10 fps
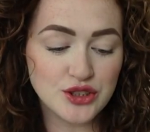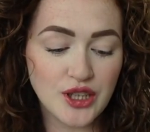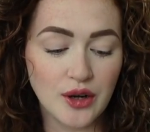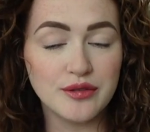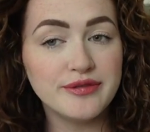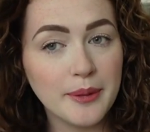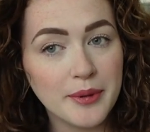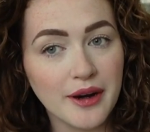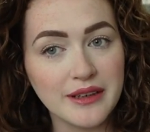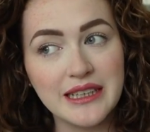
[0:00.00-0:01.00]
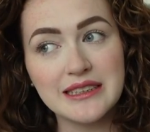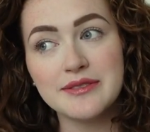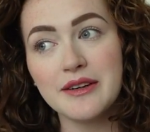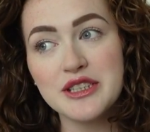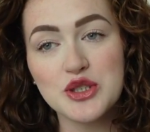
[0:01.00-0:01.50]
so February, it's a
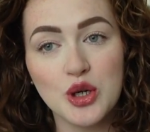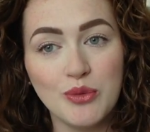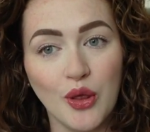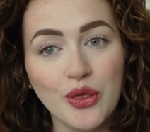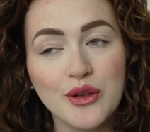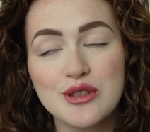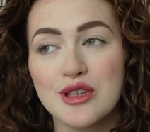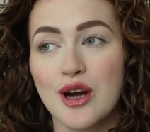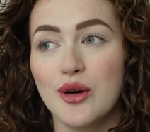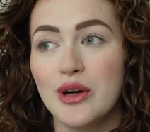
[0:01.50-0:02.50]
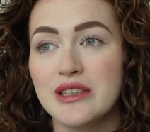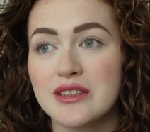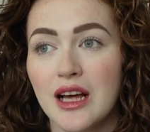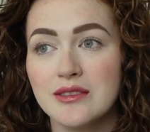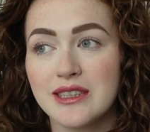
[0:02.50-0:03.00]
very short month, so it
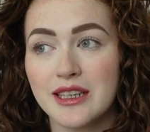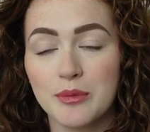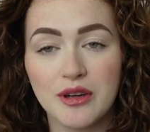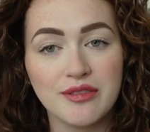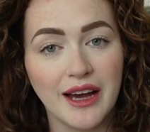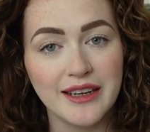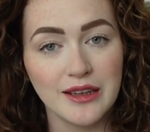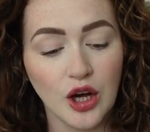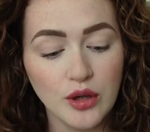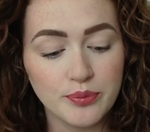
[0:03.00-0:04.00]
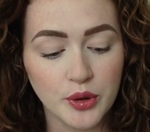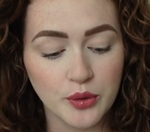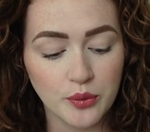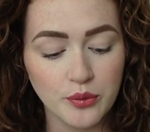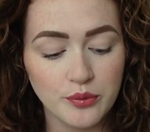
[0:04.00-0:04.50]
sounds like I'm not flying a lot,
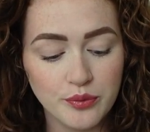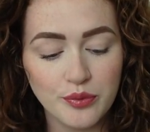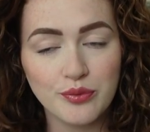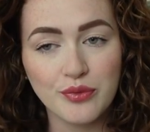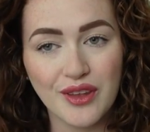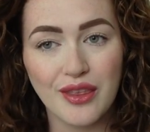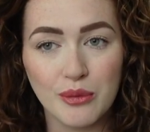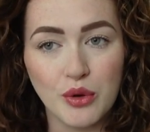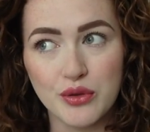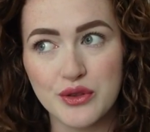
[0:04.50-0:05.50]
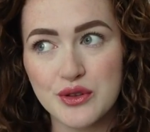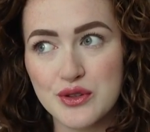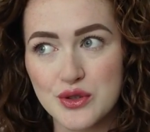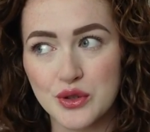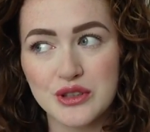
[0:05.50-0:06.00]
but the
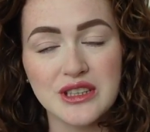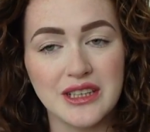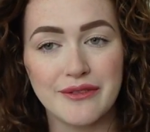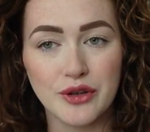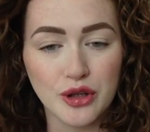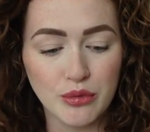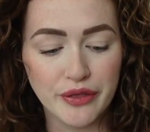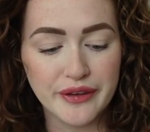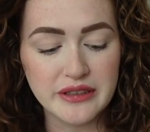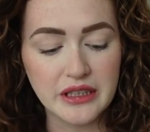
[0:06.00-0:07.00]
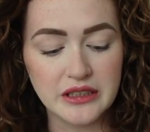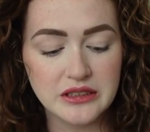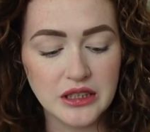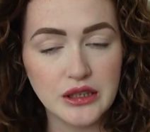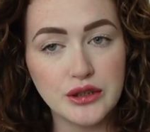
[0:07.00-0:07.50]
month's shorter than every other month, isn't it?
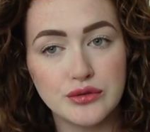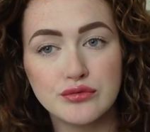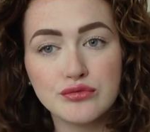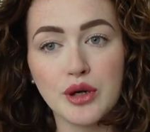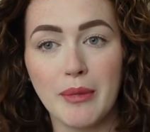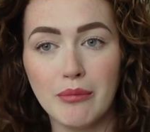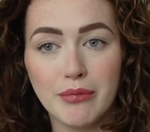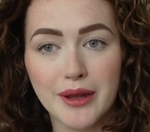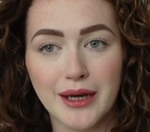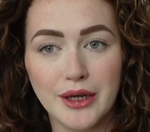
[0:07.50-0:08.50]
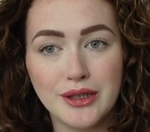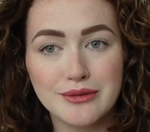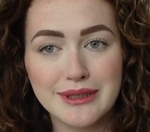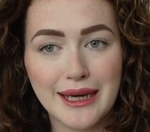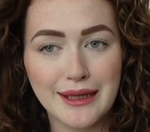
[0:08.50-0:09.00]
So remember that,
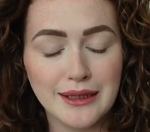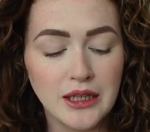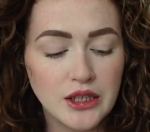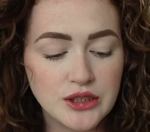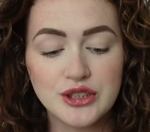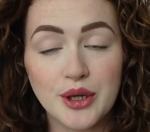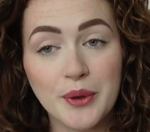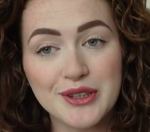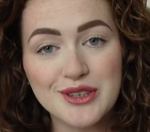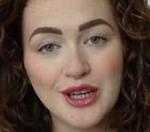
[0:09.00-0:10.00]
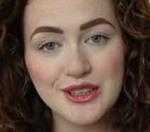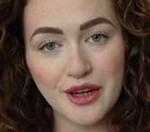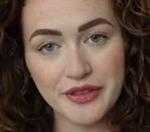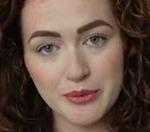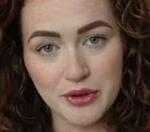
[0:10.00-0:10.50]
okay? So we are starting
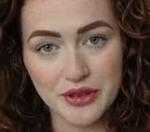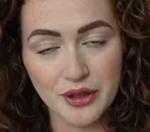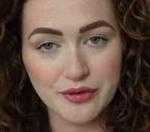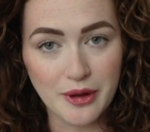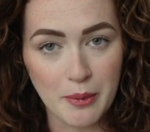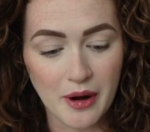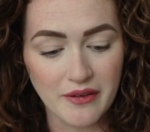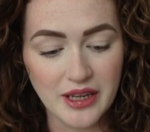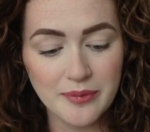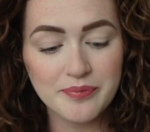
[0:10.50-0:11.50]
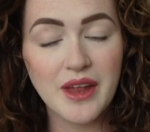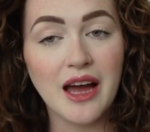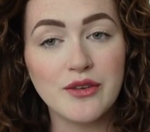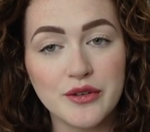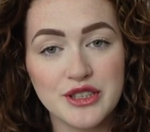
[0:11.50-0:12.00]
off the month of February.
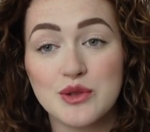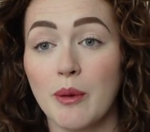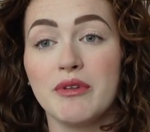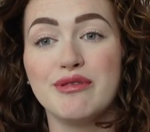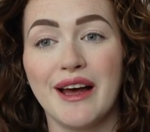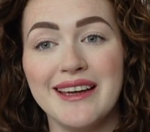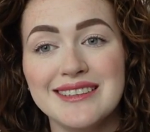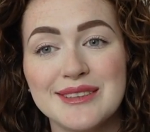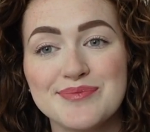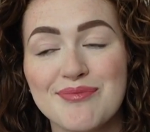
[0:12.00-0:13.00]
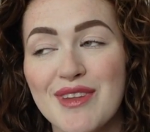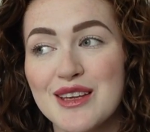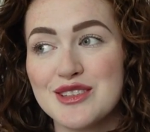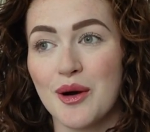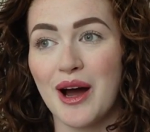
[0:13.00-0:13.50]
I've already swapped the flight.
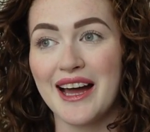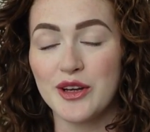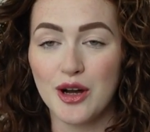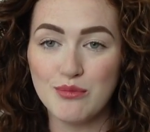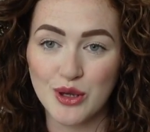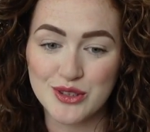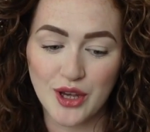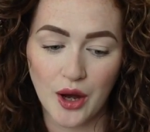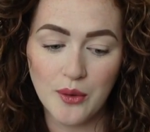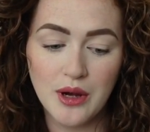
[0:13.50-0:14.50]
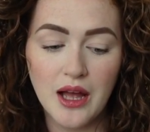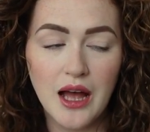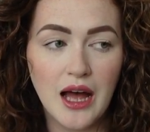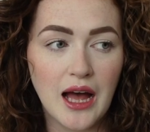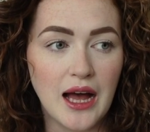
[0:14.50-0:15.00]
So I got in Moscow
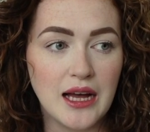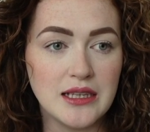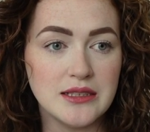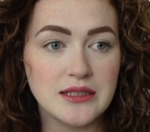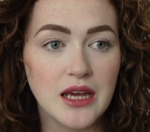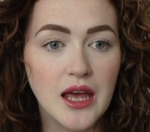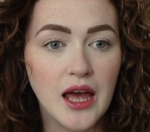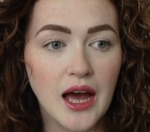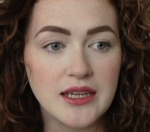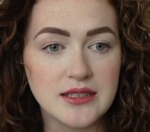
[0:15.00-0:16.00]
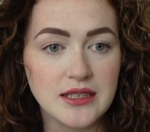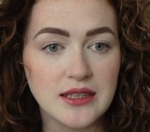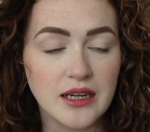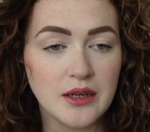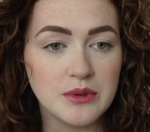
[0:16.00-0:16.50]
and I
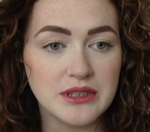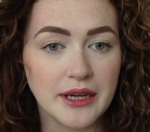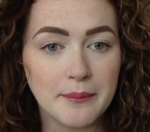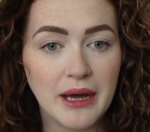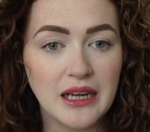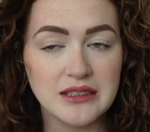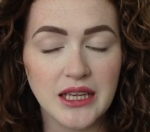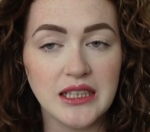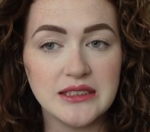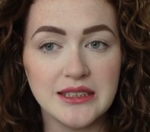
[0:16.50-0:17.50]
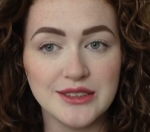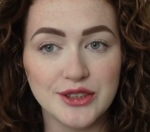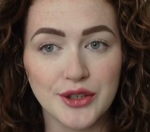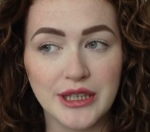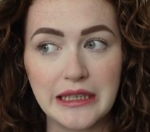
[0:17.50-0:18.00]
seen that it was like minus 18
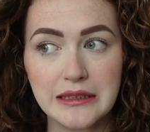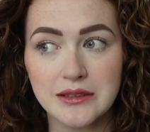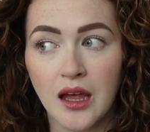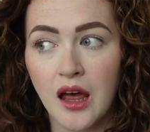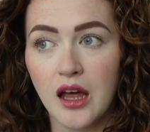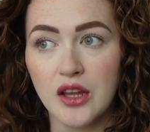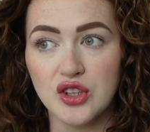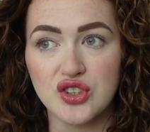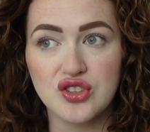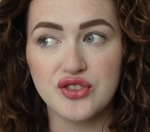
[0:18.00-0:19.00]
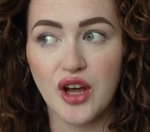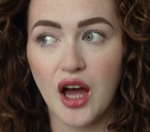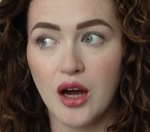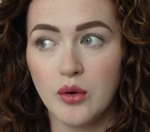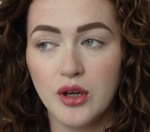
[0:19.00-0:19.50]
degrees. There's
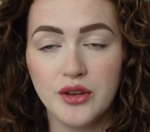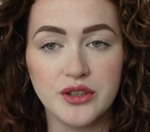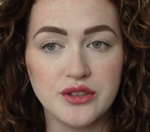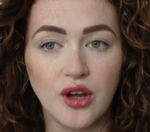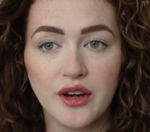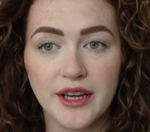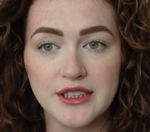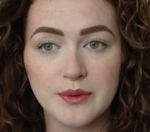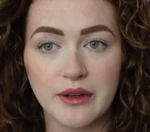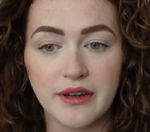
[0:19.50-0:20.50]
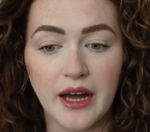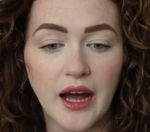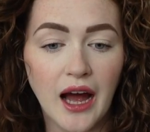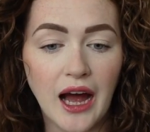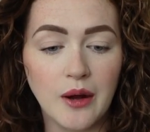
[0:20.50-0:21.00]
snow, there's not nice weather.
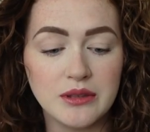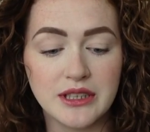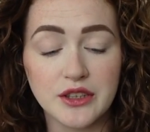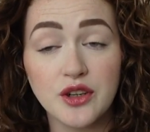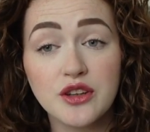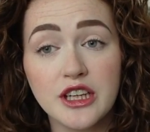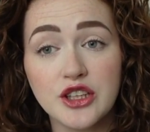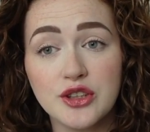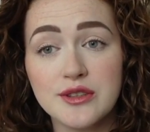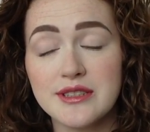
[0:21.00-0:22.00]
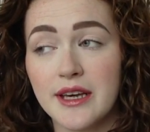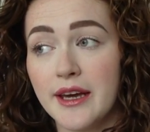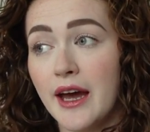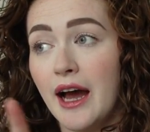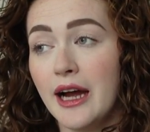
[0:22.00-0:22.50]
I was like, no, thank you,
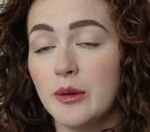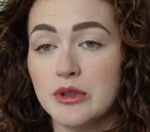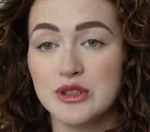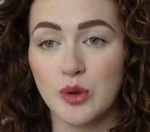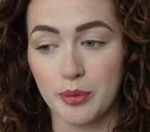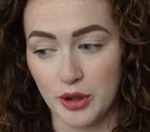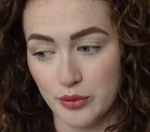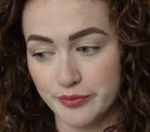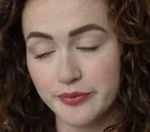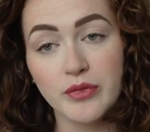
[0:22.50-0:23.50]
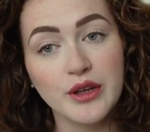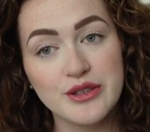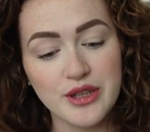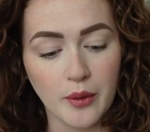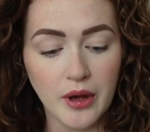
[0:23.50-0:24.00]
sir. I will swap you.
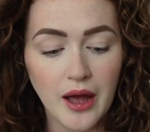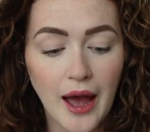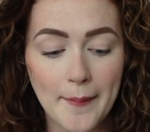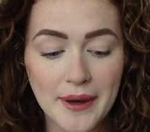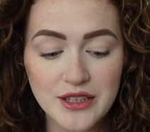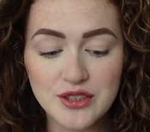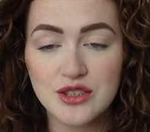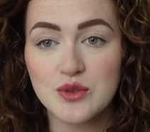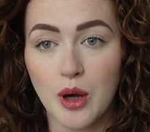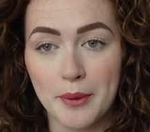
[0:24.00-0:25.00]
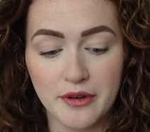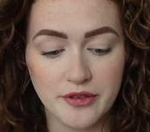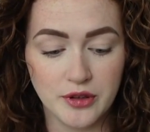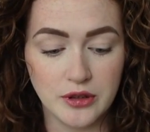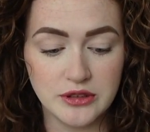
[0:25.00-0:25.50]
So I managed to swap it
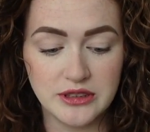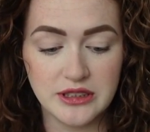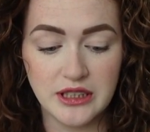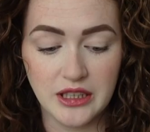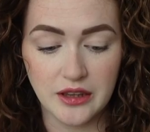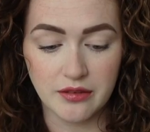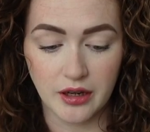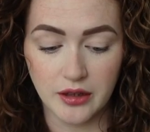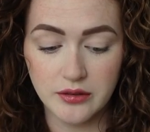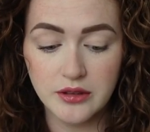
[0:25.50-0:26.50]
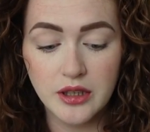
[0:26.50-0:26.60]
for a London Heathrow.